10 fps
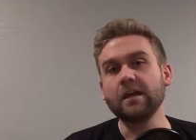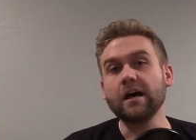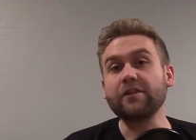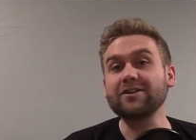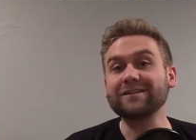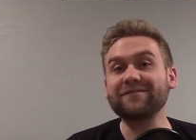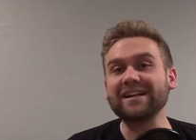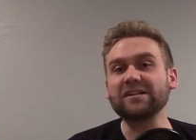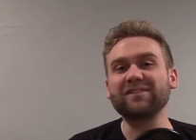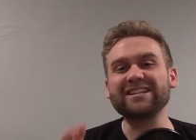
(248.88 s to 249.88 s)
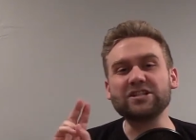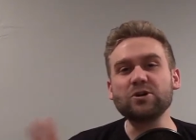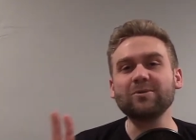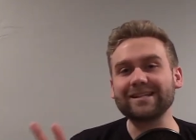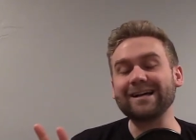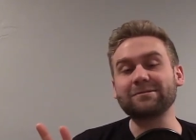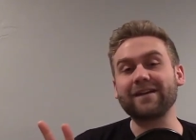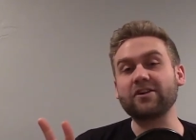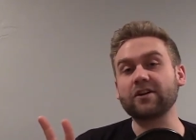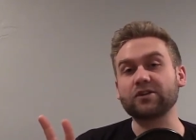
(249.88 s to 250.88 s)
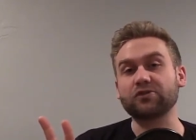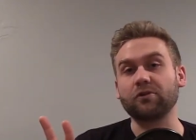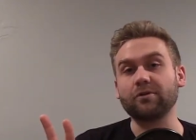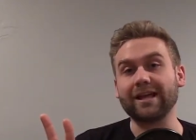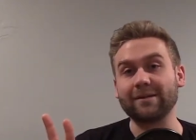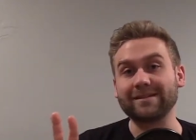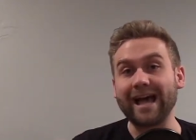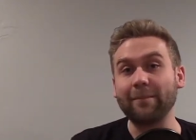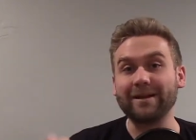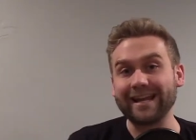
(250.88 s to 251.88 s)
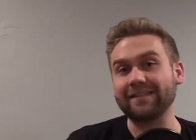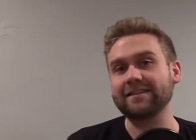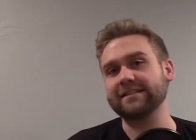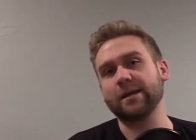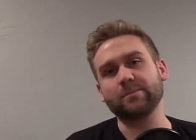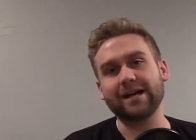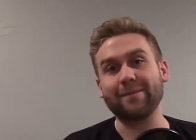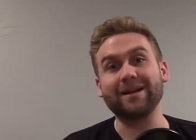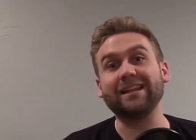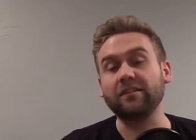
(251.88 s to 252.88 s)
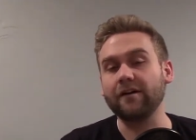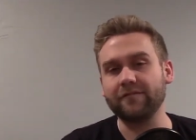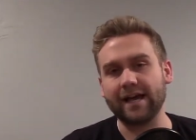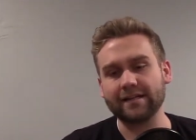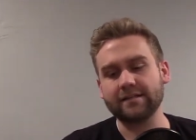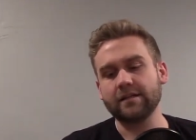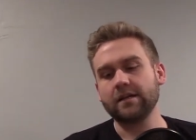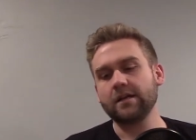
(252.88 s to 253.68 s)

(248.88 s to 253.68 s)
There's effectively two types of area control games happening at the same time, and I love that.